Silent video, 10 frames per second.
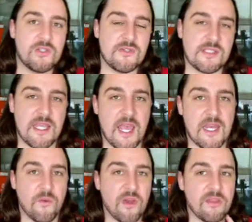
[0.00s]
do
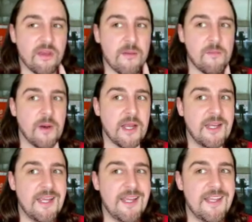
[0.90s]
scanning with it. But
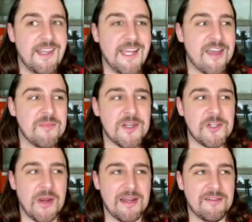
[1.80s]
they gave me a
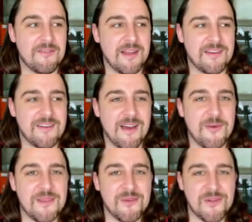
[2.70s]
trade-in value. I
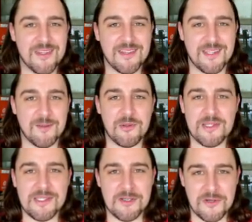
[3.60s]
went through all the thing, put the
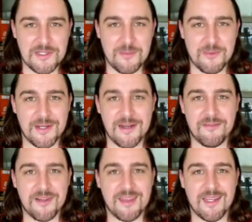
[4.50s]
serial number in and
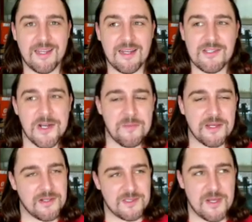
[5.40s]
everything, and it's got a bit
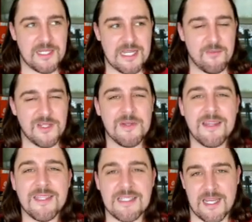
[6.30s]
of cosmetic damage, but
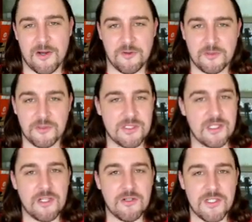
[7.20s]
nothing terrible, just a
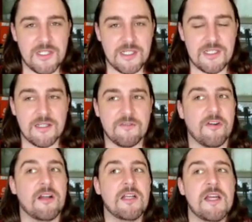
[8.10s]
huge dent in the
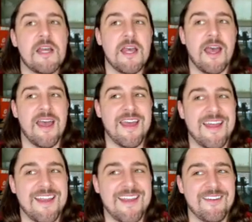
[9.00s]
front
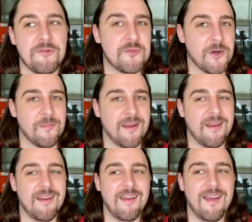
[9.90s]
from dropping
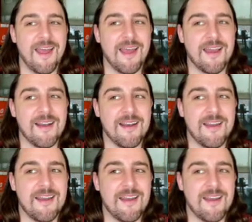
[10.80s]
it. And
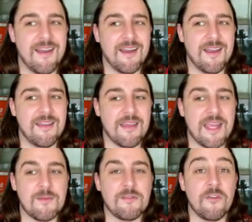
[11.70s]
they
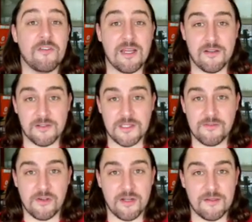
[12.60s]
gave me $15
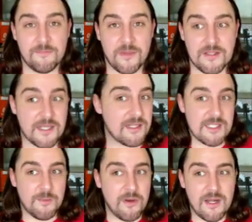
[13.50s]
for it. I was like, at
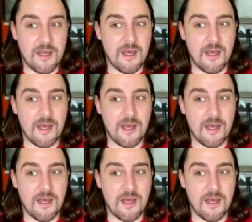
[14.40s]
this point,